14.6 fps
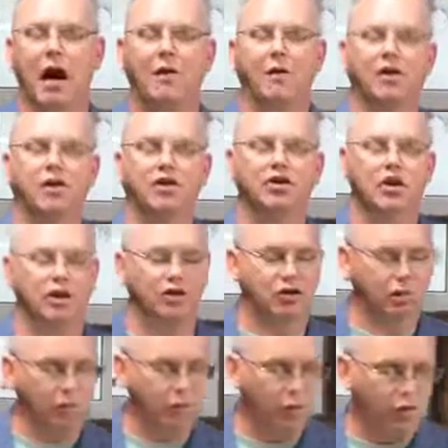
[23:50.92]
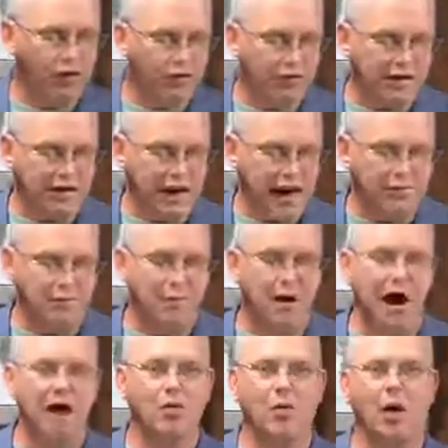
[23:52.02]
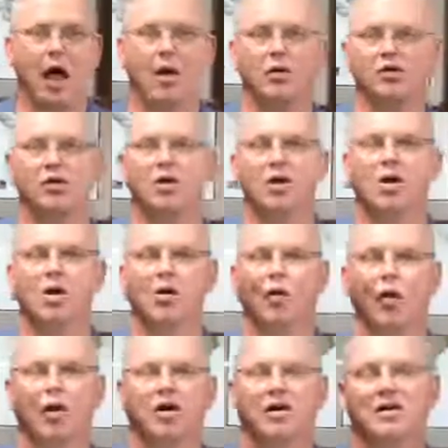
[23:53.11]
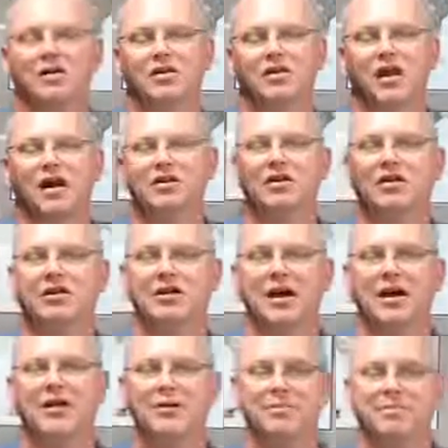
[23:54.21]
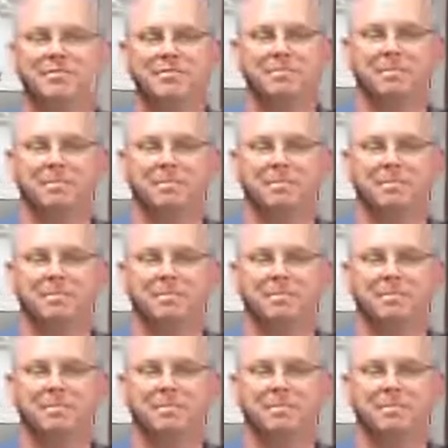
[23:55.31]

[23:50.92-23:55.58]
I want to share something with you that came to mind while I was working this lesson together.